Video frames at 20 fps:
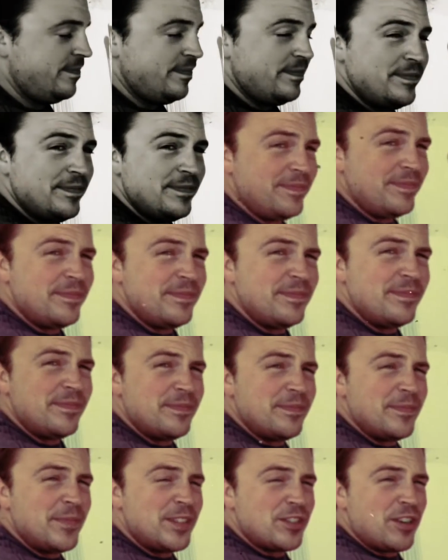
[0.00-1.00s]
That's right. I'm
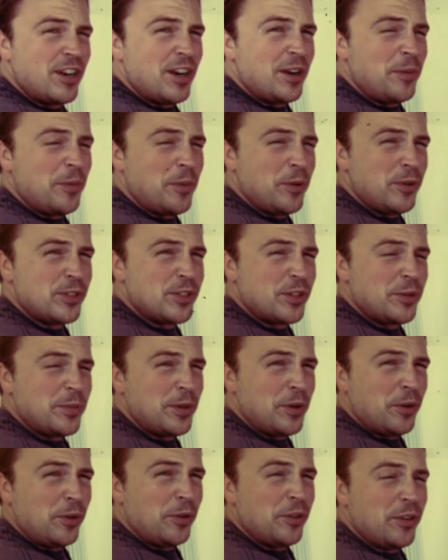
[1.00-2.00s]
always going to be older than you, so
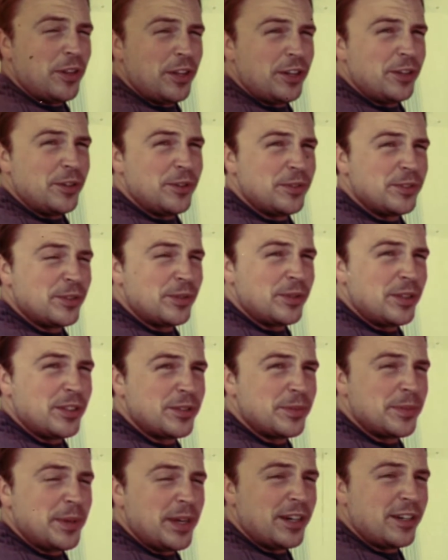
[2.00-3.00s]
it doesn't matter. I
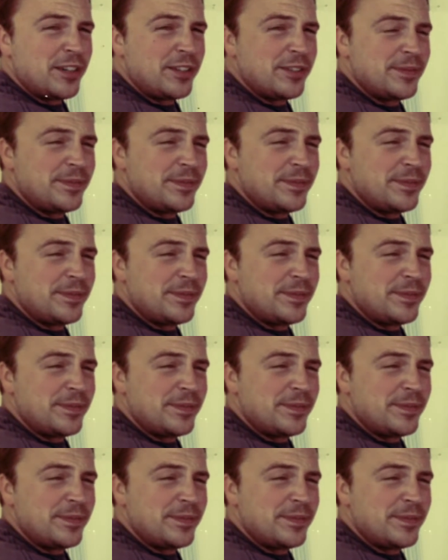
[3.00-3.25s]
know.